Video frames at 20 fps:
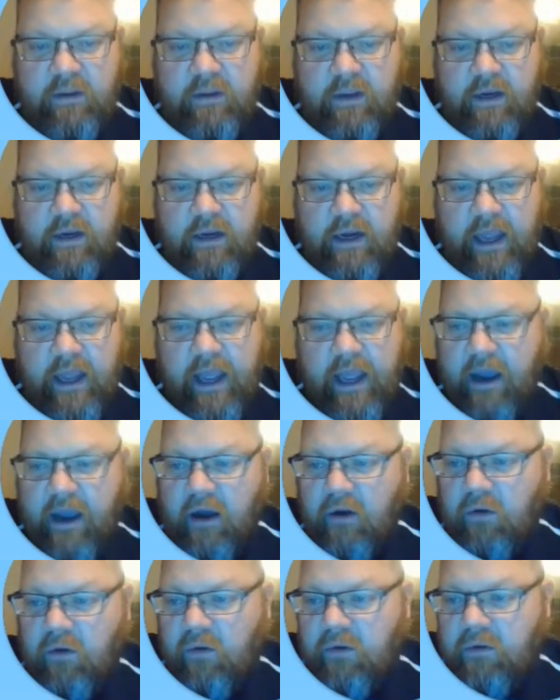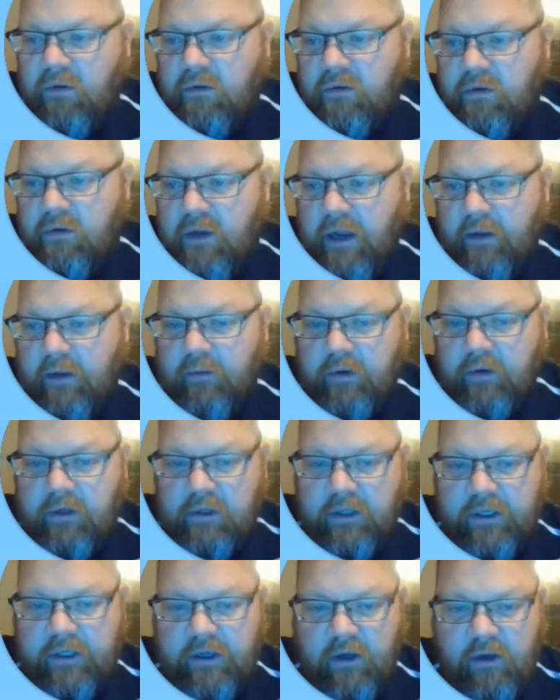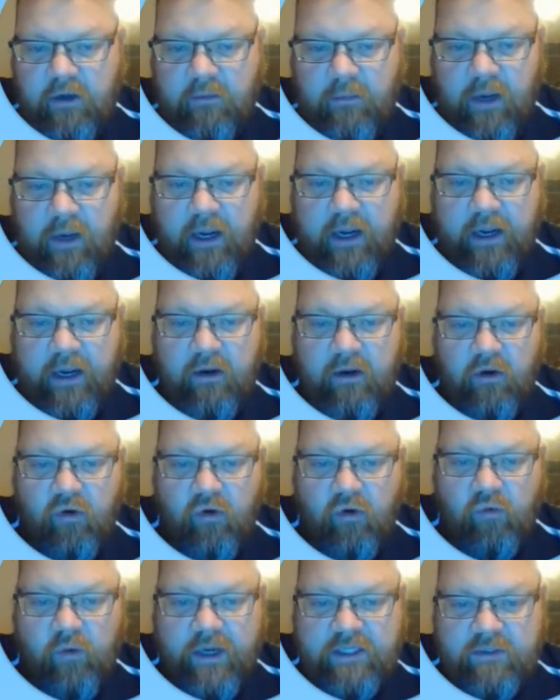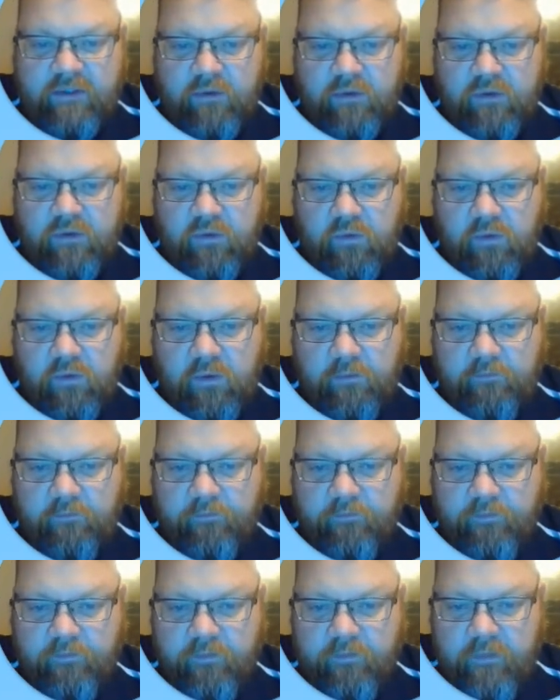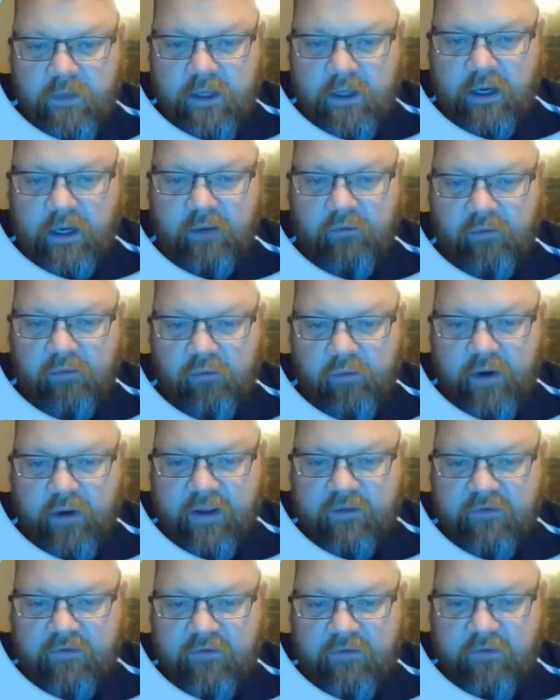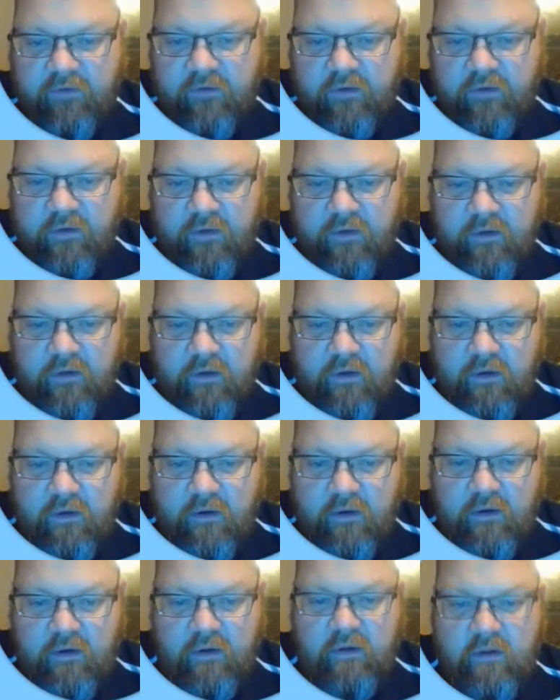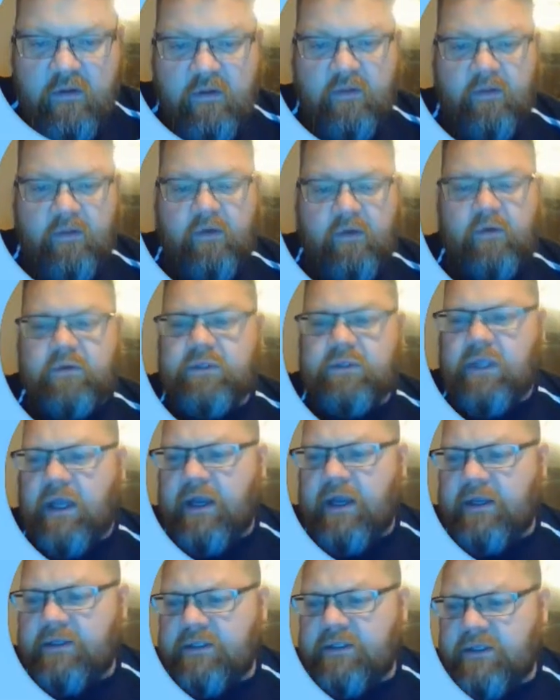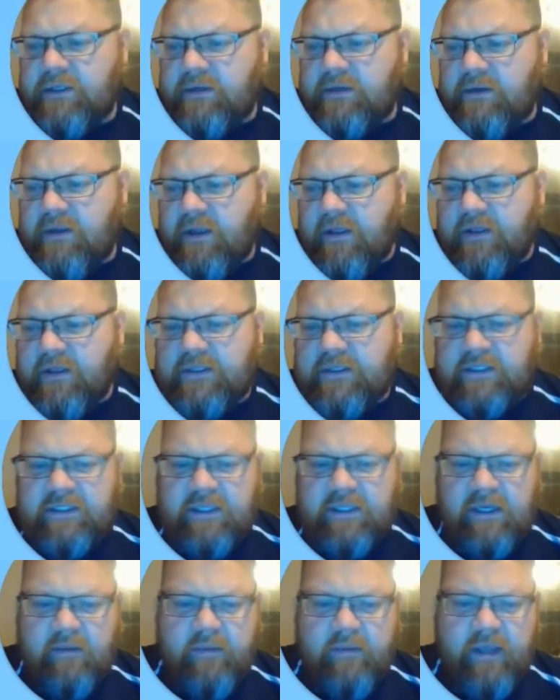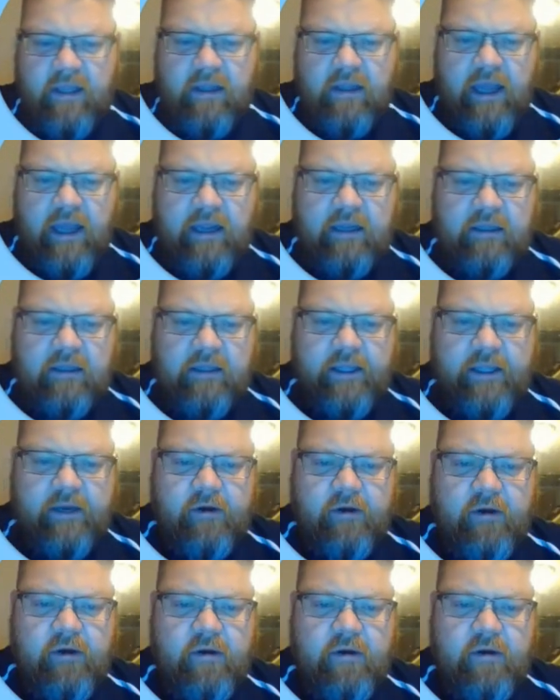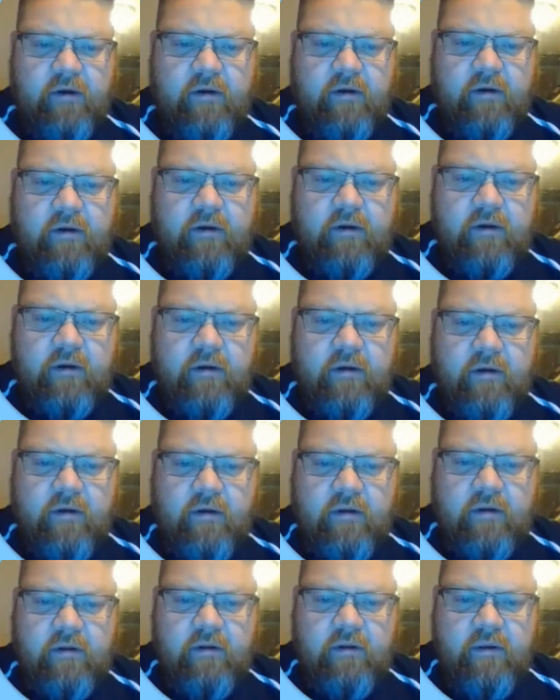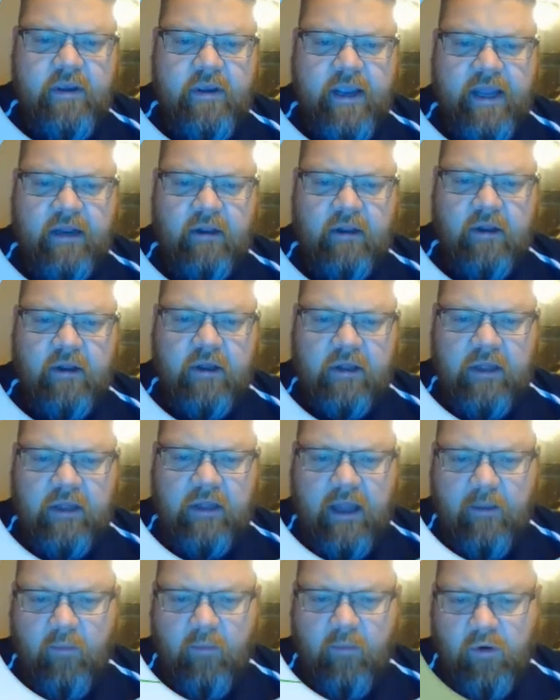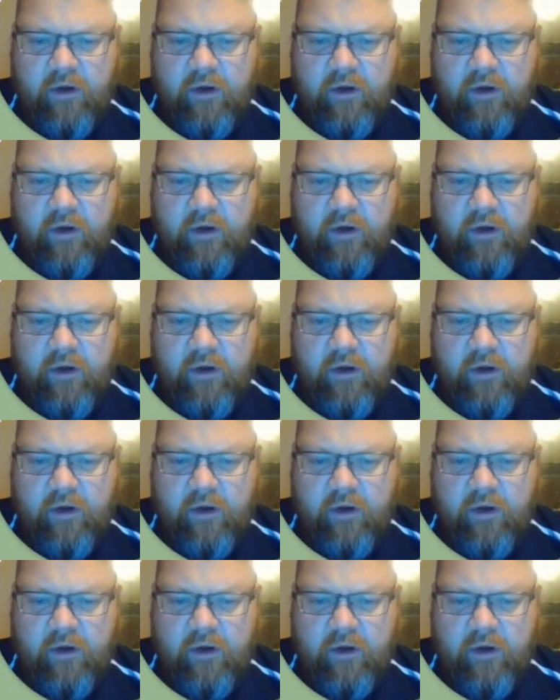And now I would click on my eraser tool, and I would erase those lines, and this is going to be a lot cleaner and look a lot more